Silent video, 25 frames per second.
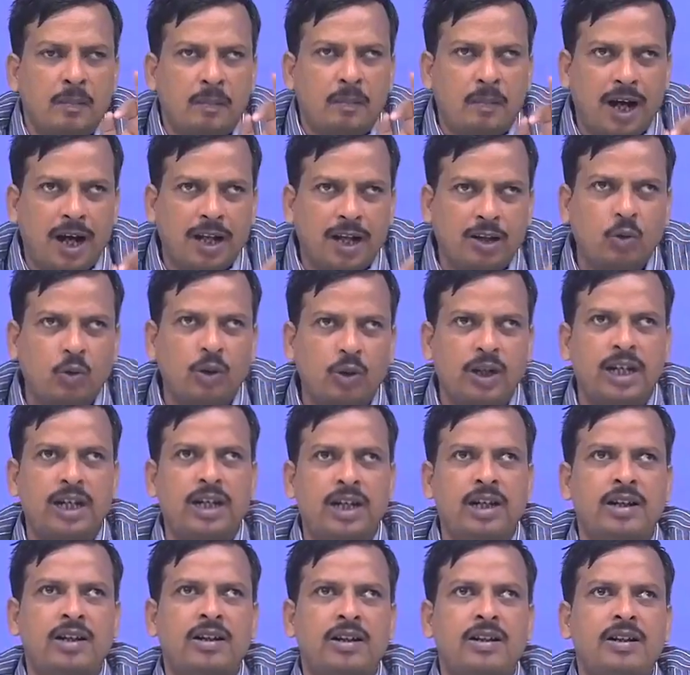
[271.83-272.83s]

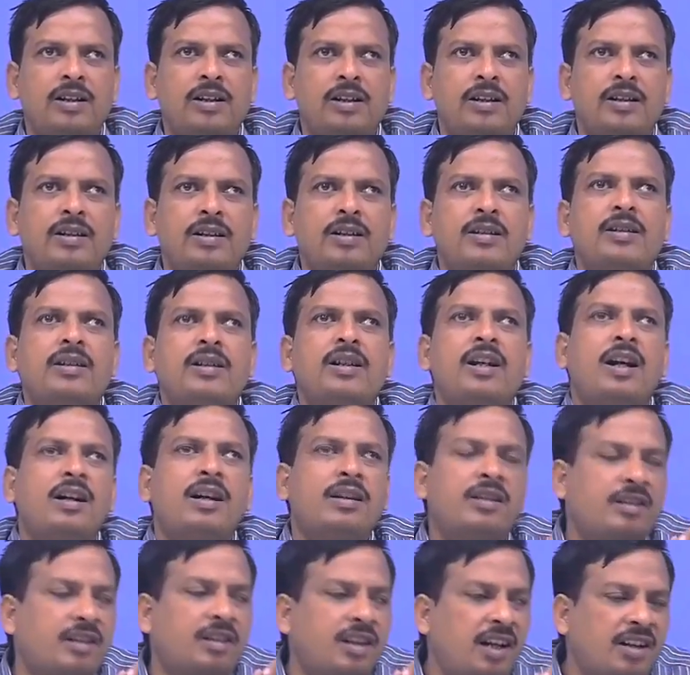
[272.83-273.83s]
pathway, their
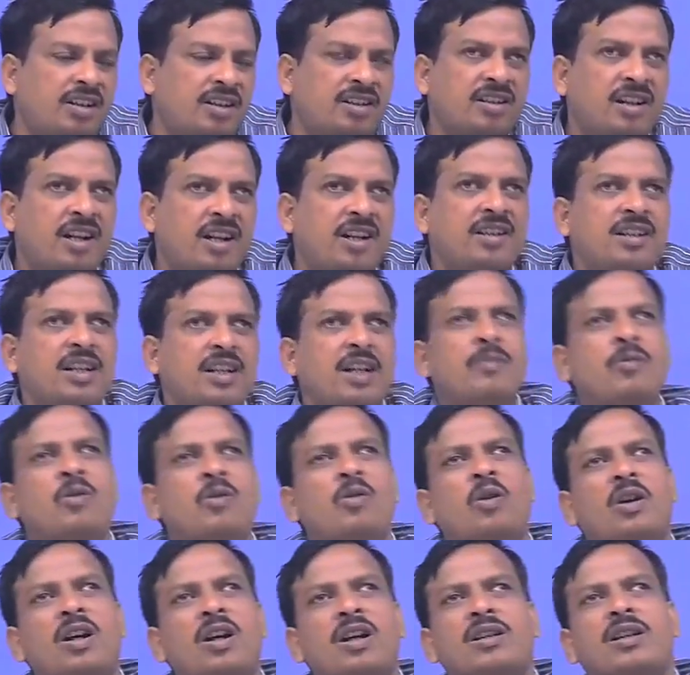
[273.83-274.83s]
test item,
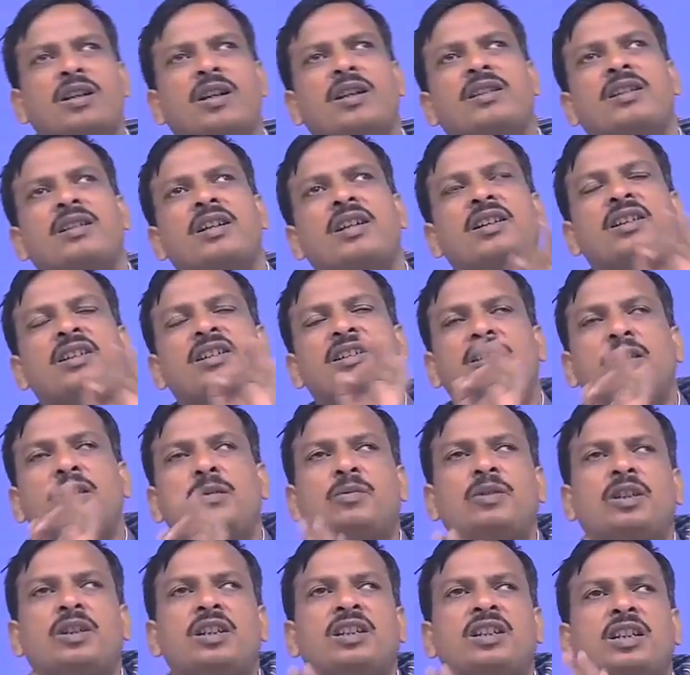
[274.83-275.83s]
whether they reach
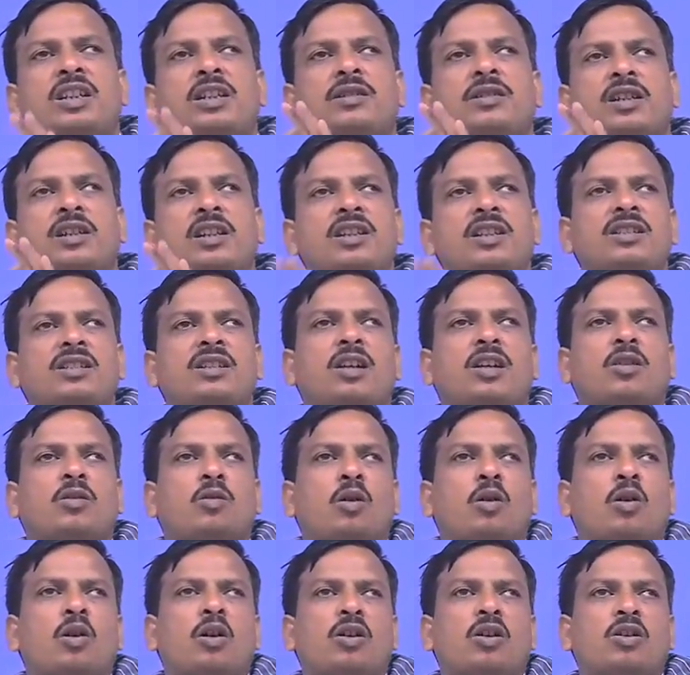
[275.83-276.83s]
the
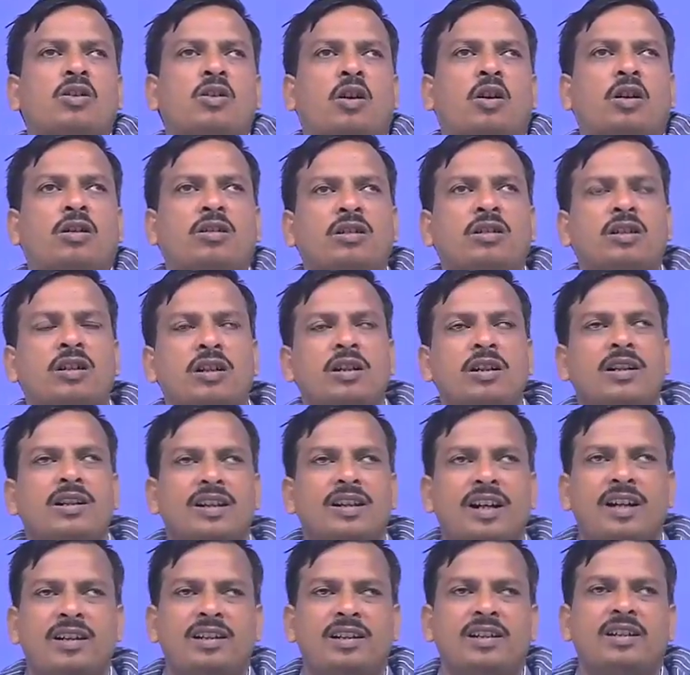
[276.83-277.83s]
goal or not,
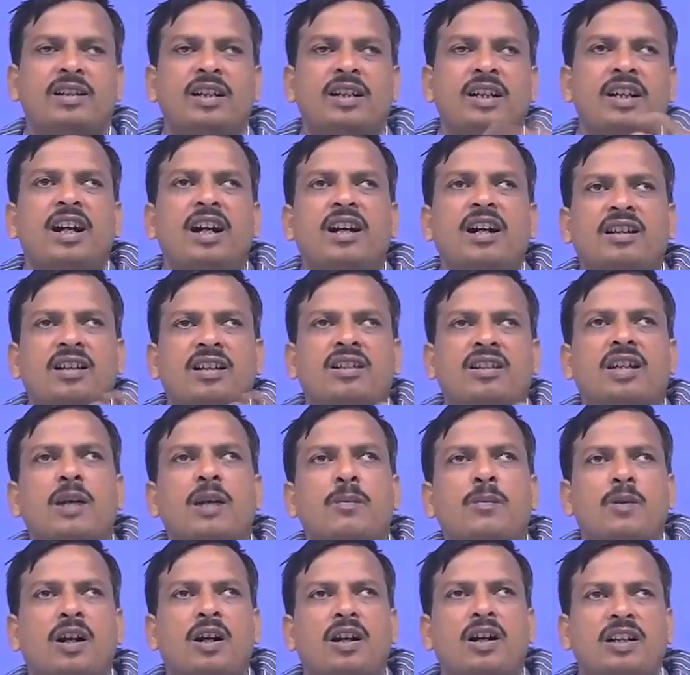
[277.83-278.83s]
that create the
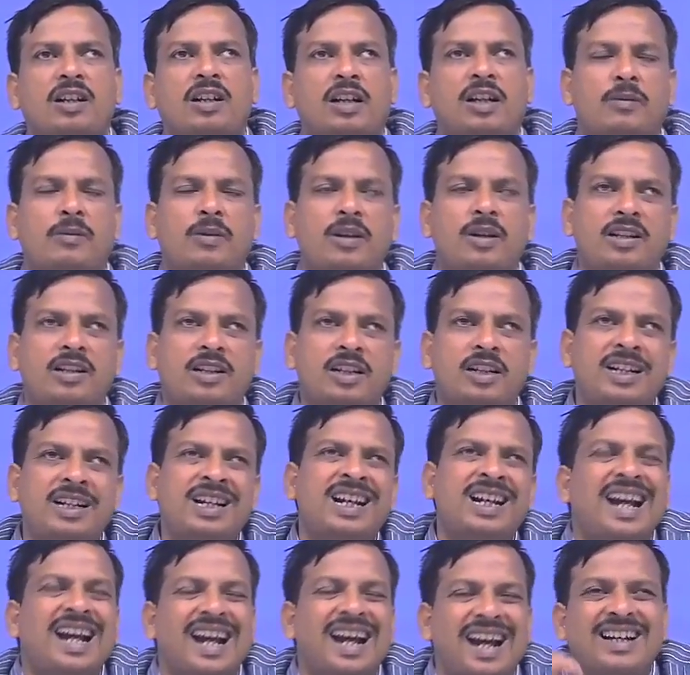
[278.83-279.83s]
self learning ability
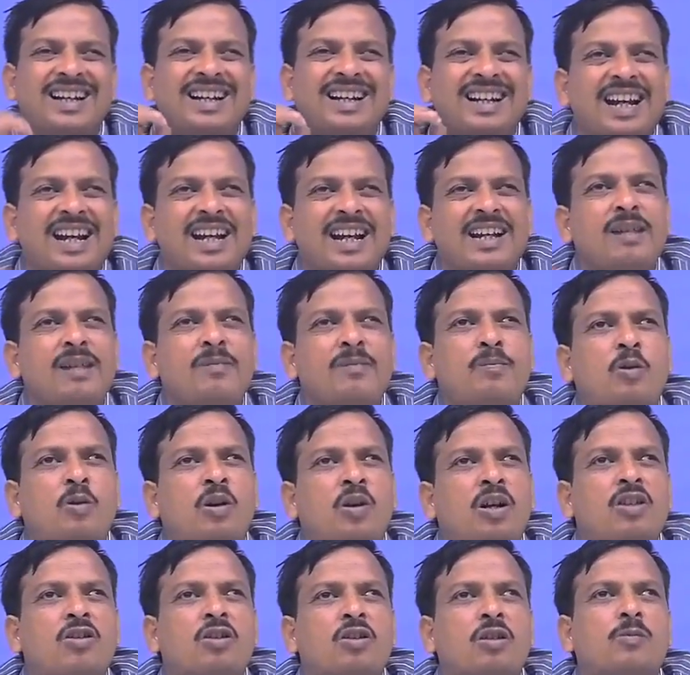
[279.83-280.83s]
at any
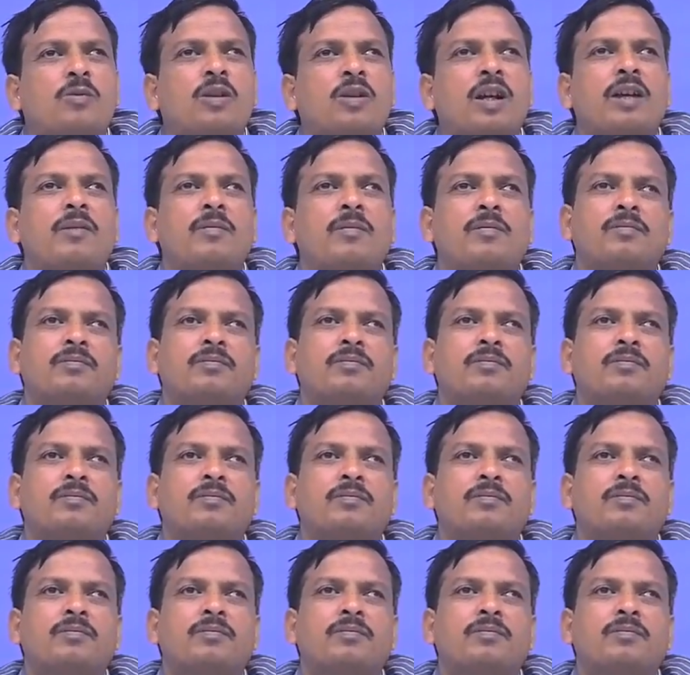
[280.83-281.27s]
point of time.